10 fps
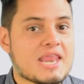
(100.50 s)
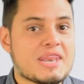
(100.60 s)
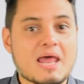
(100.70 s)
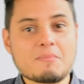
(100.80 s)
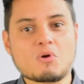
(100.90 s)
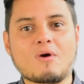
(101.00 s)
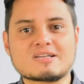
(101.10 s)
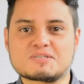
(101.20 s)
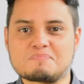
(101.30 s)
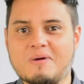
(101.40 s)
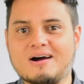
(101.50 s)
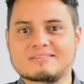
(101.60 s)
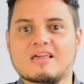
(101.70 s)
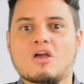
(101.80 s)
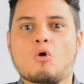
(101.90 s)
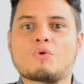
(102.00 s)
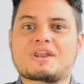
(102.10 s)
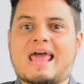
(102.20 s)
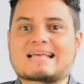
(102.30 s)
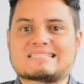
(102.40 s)
In number one spot, with
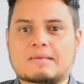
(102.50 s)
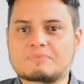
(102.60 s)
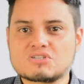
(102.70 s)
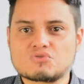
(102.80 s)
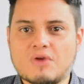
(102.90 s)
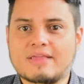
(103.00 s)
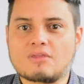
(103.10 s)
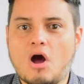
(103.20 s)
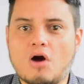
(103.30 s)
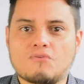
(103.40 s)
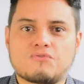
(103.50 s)
an acceptance rate of